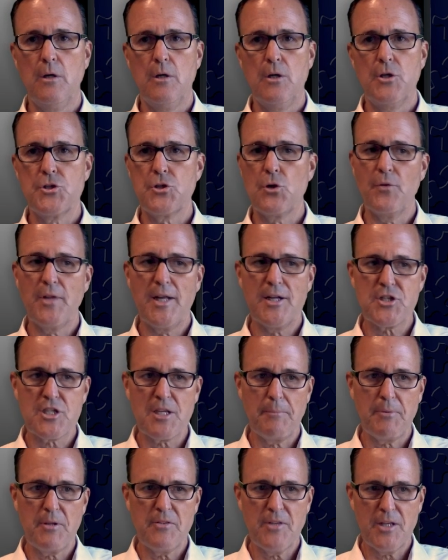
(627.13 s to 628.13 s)
So that's
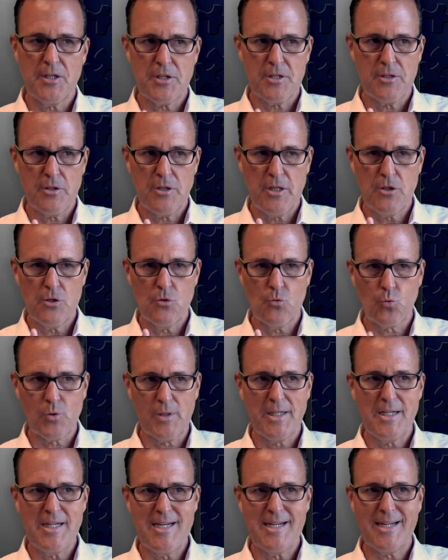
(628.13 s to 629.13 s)
something that you
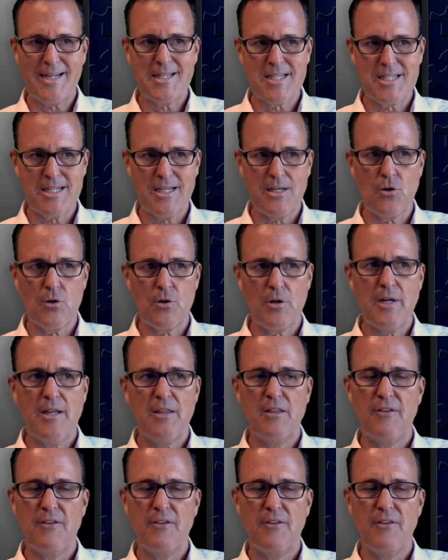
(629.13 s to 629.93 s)
really need to consider,